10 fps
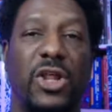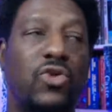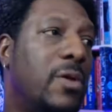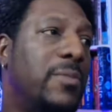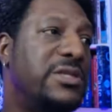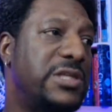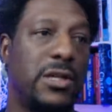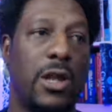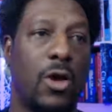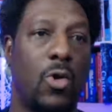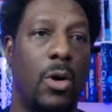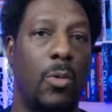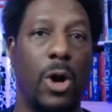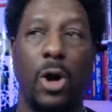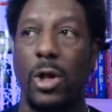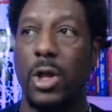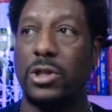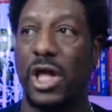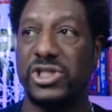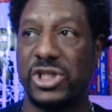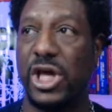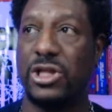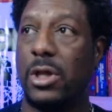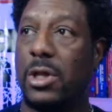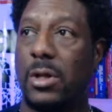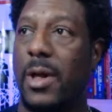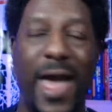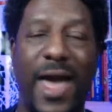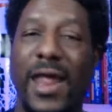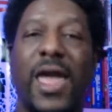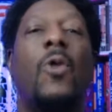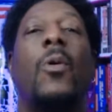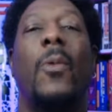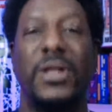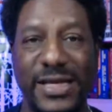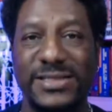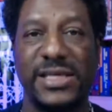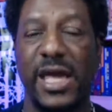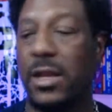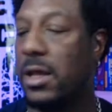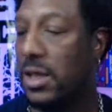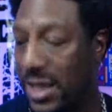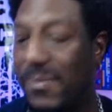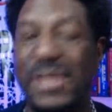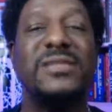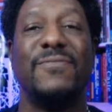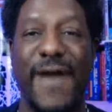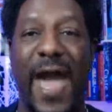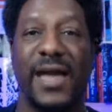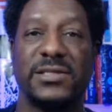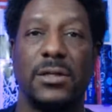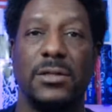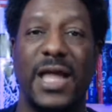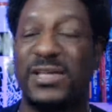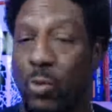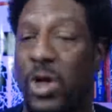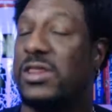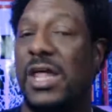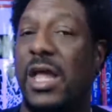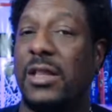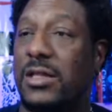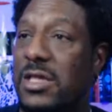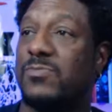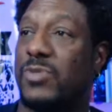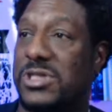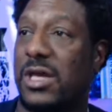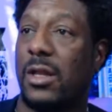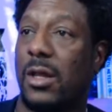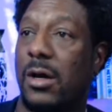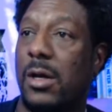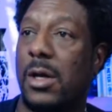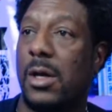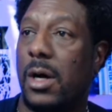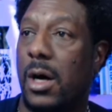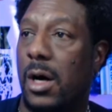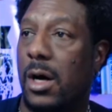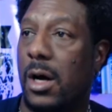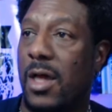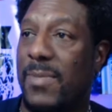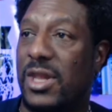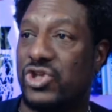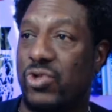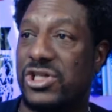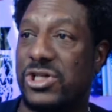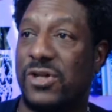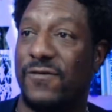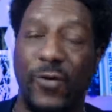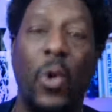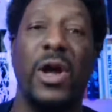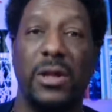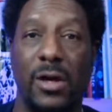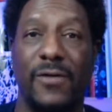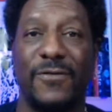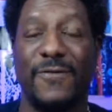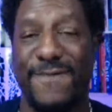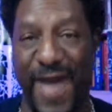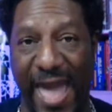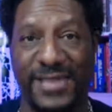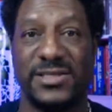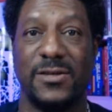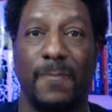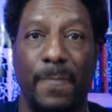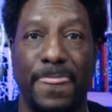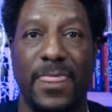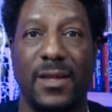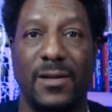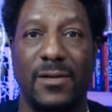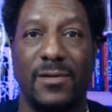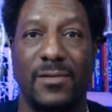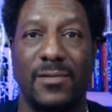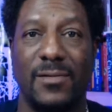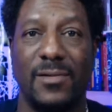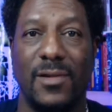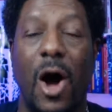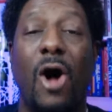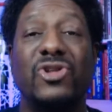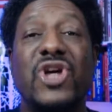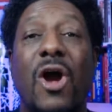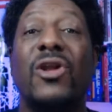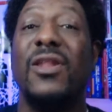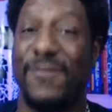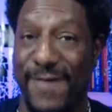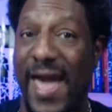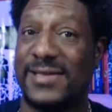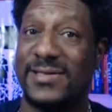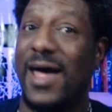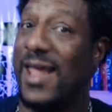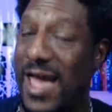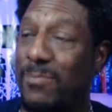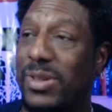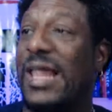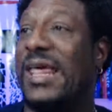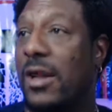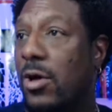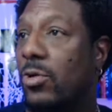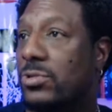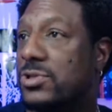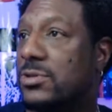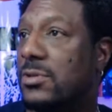And you can be sitting there going, well, they said, out of hell with what they said. Give me some facts. That's one thing that this particular administration is void of: facts. Alternative facts. Now, they got plenty of those.